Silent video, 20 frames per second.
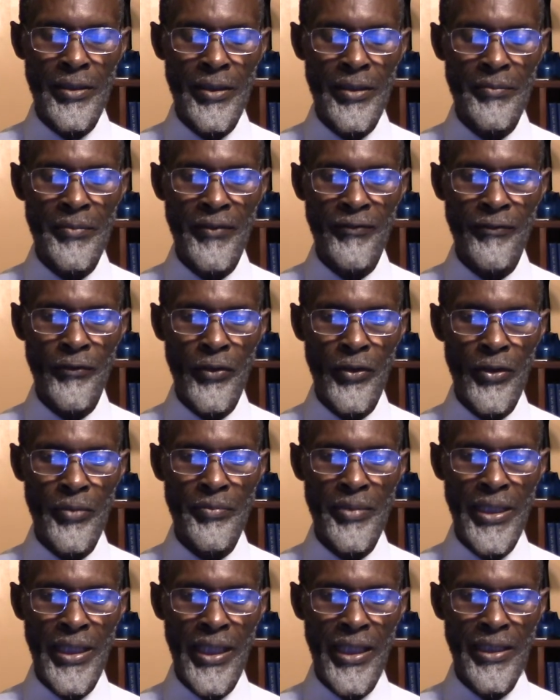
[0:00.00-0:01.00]
before,
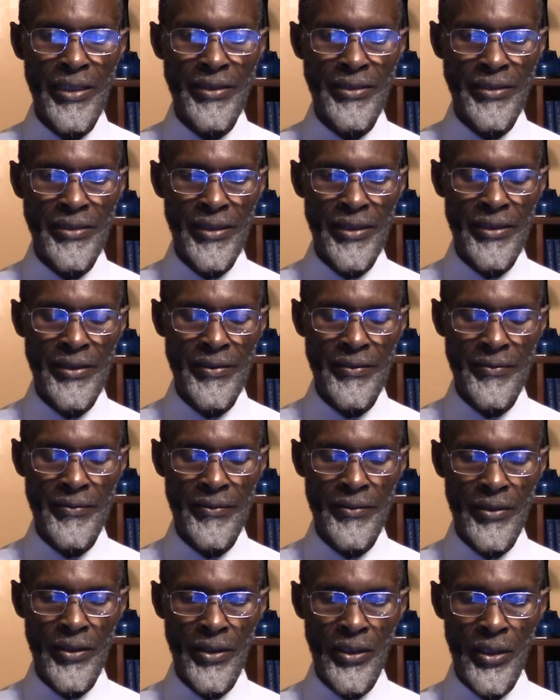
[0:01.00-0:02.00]
behind,
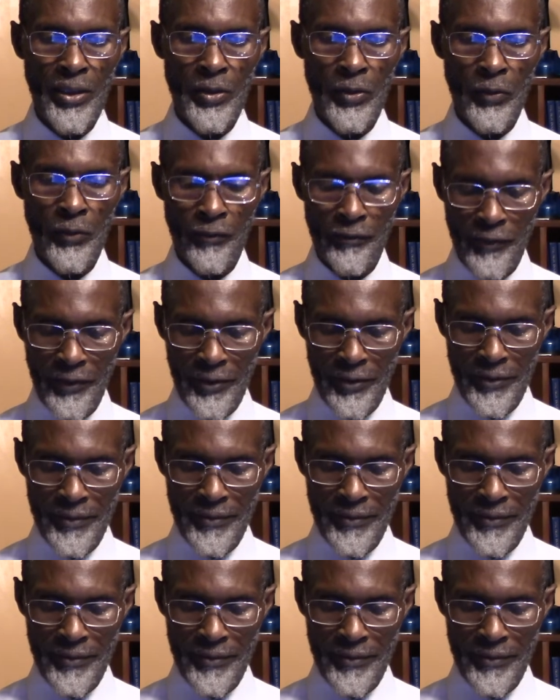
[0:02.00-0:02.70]
all over.